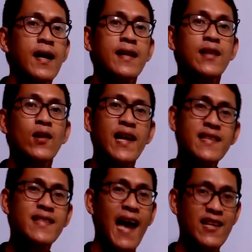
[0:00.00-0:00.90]
Now
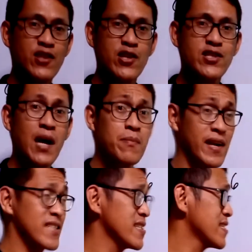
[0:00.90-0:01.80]
let's answer some
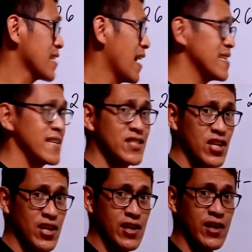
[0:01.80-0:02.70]
exercises
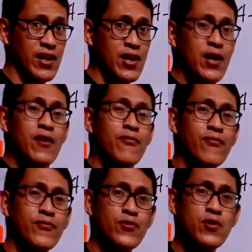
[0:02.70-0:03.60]
here
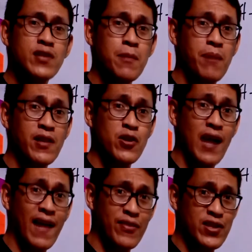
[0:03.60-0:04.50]
to deepen your
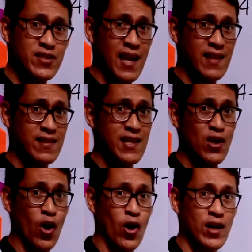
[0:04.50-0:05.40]
understanding
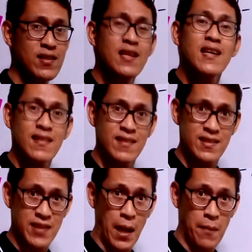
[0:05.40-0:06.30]
on the
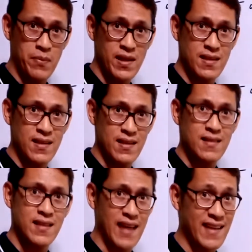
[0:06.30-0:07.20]
topic
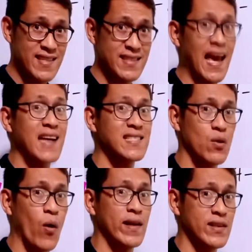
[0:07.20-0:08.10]
that I discussed a
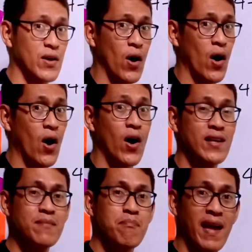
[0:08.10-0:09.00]
while ago
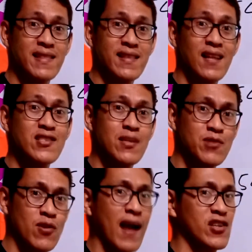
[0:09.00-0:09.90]
on mental
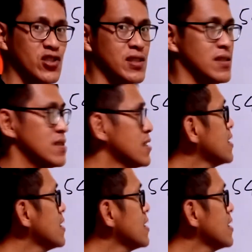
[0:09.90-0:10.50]
subtraction.